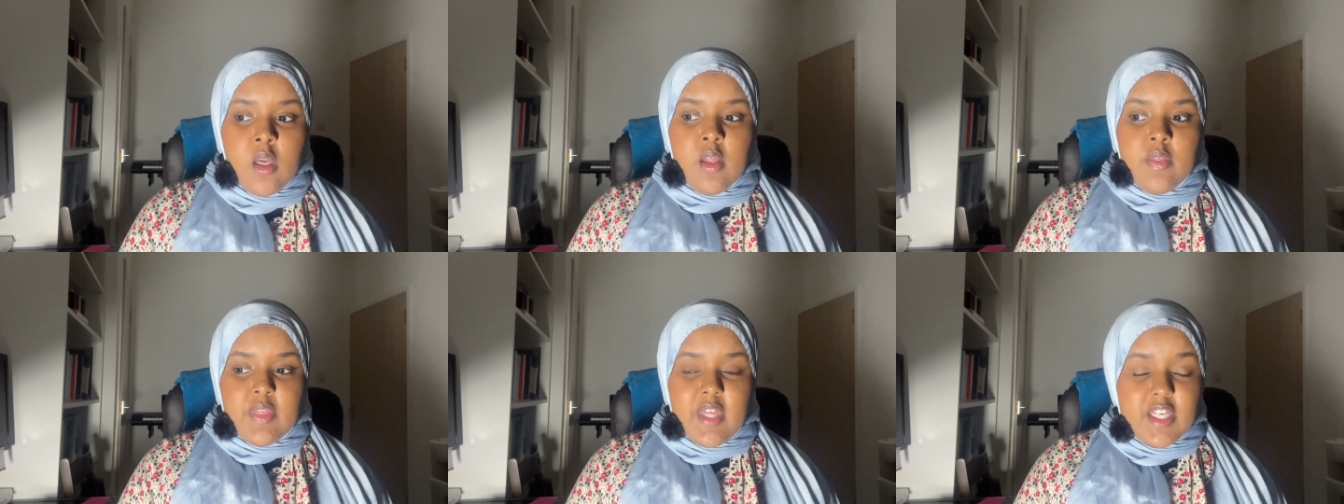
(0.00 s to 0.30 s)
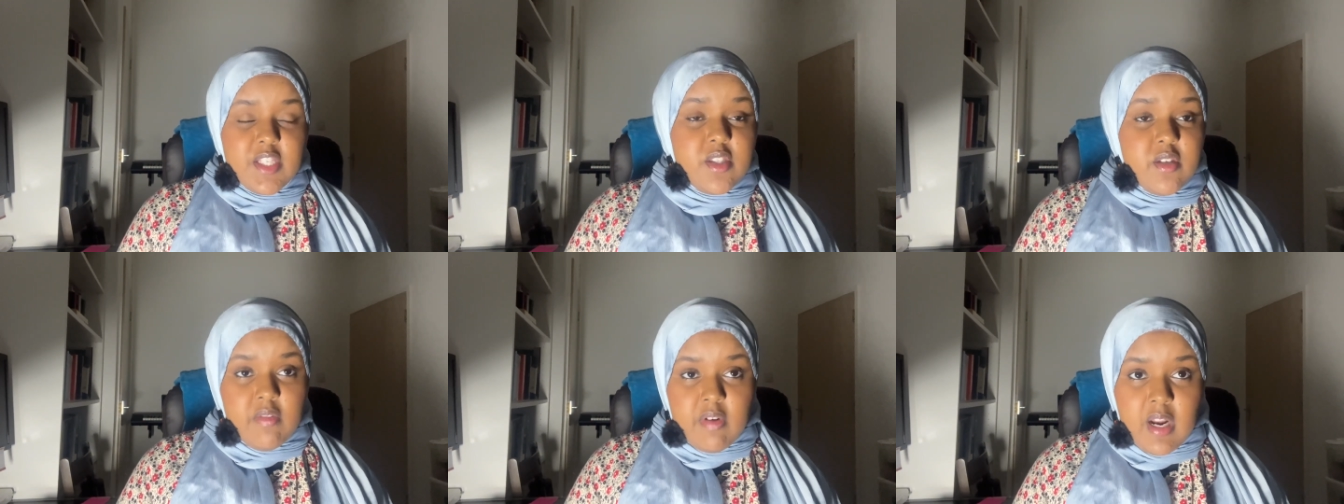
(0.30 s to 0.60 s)
That's
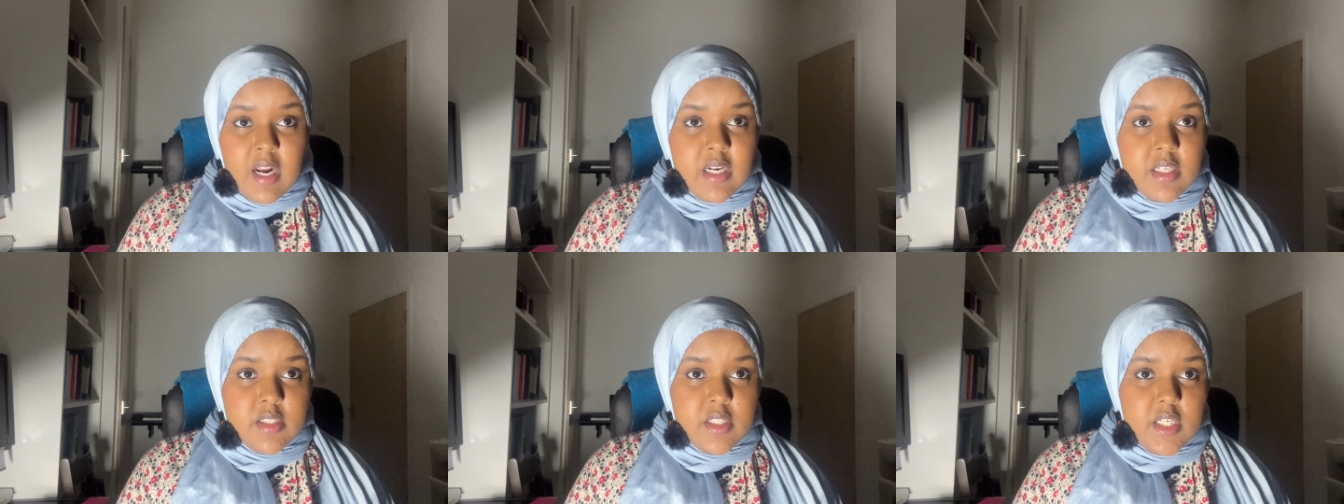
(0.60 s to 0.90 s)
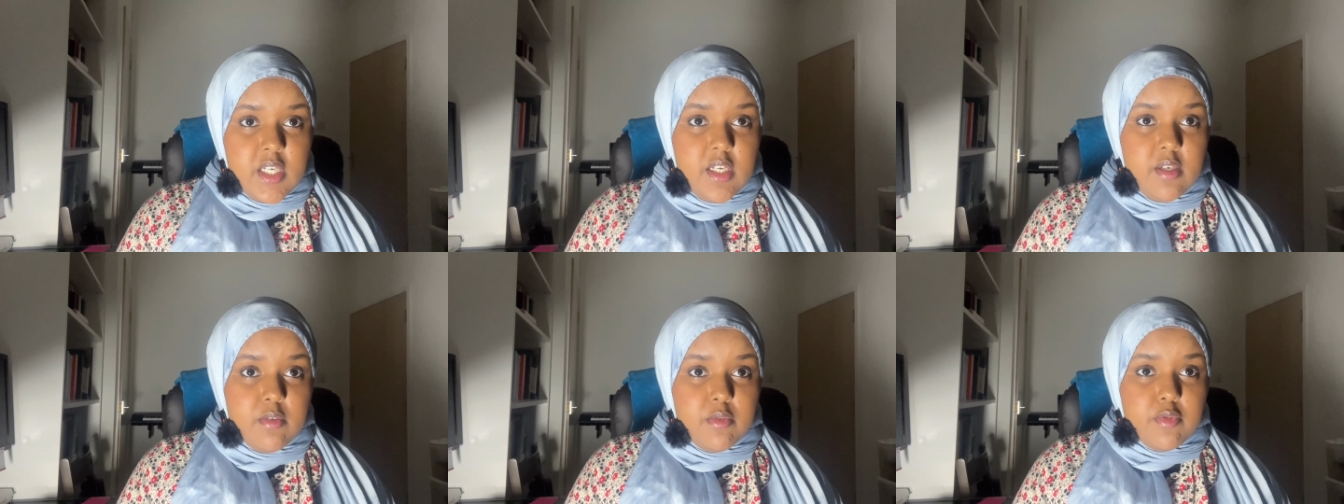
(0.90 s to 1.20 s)
the
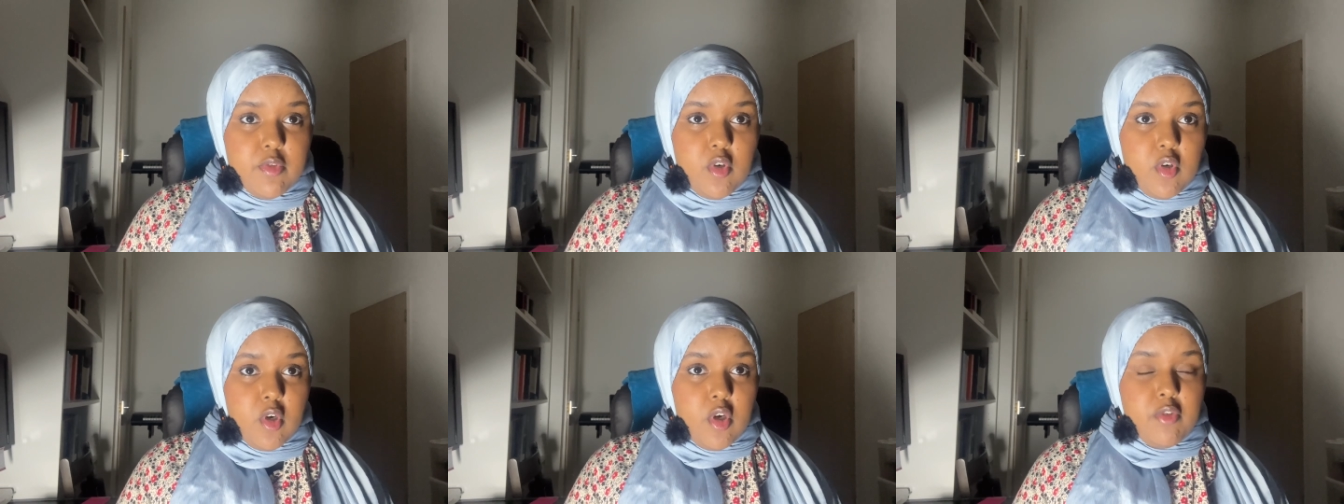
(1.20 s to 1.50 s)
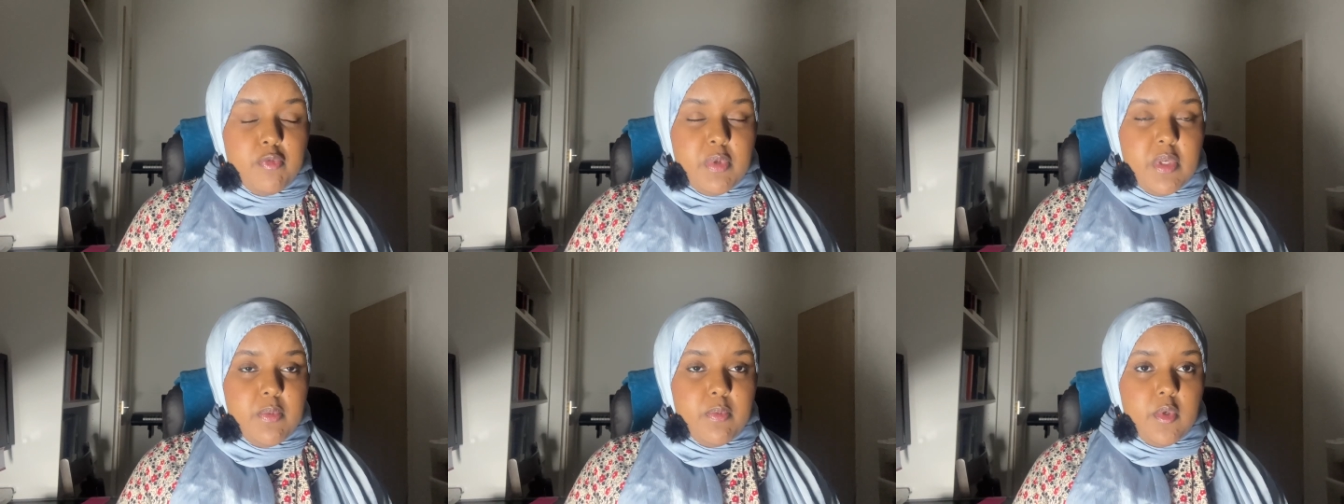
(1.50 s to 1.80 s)
reality for a lot of
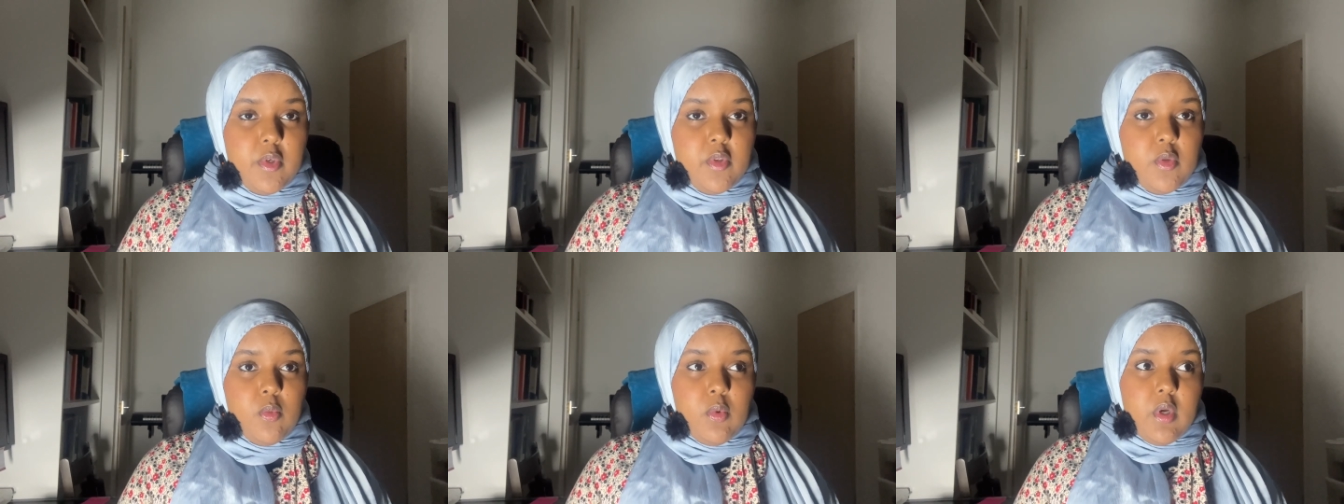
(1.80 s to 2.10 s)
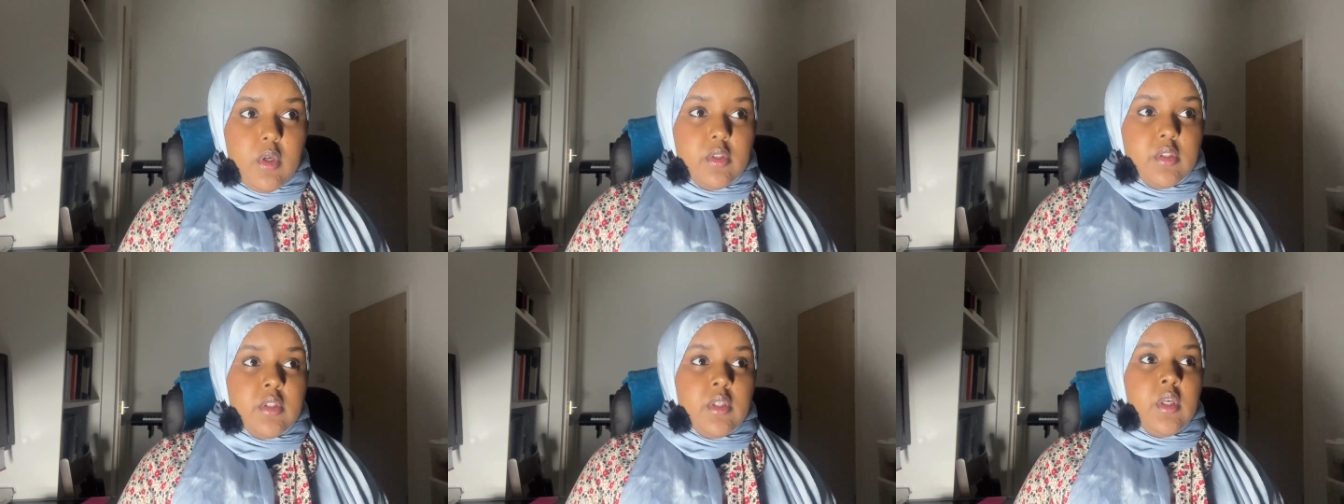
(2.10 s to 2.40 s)
people in the
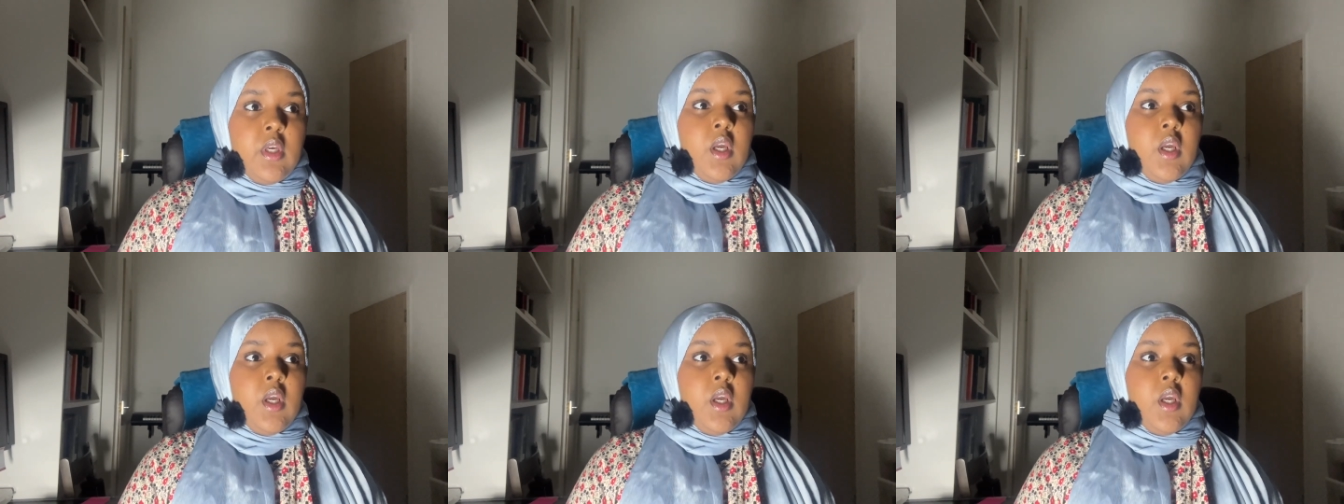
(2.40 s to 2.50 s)
world.